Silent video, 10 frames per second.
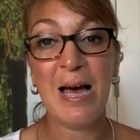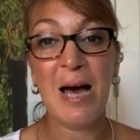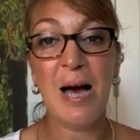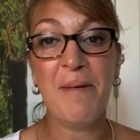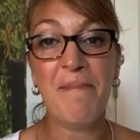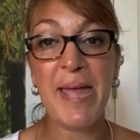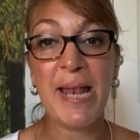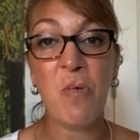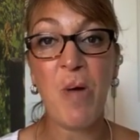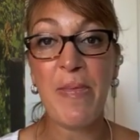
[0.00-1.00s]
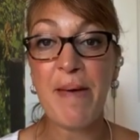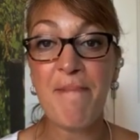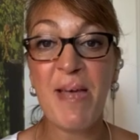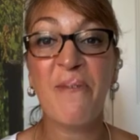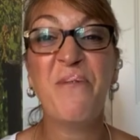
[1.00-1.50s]
um, in a way that
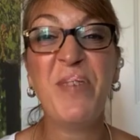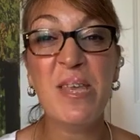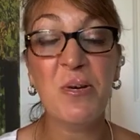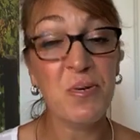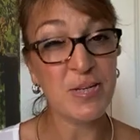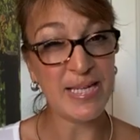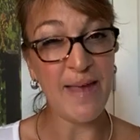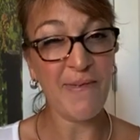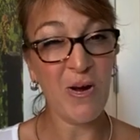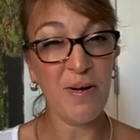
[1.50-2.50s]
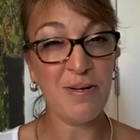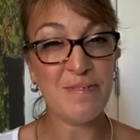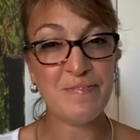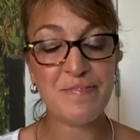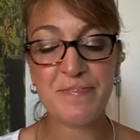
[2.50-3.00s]
might feel safer,
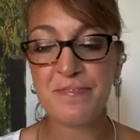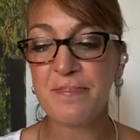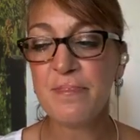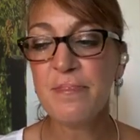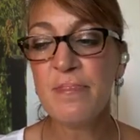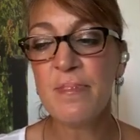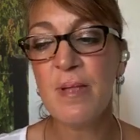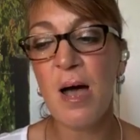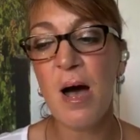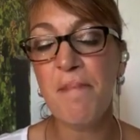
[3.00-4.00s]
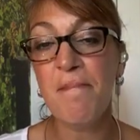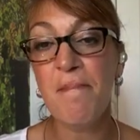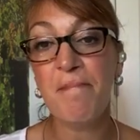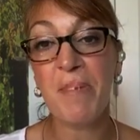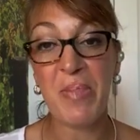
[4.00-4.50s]
um,
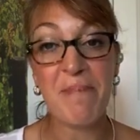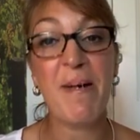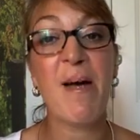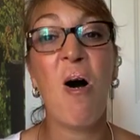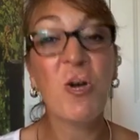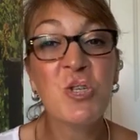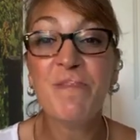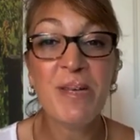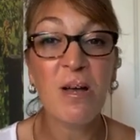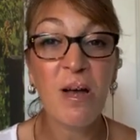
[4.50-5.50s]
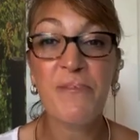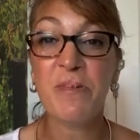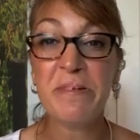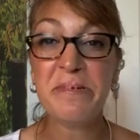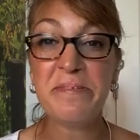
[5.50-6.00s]
but that might also be
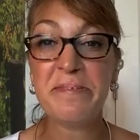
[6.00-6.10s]
uncomfortable.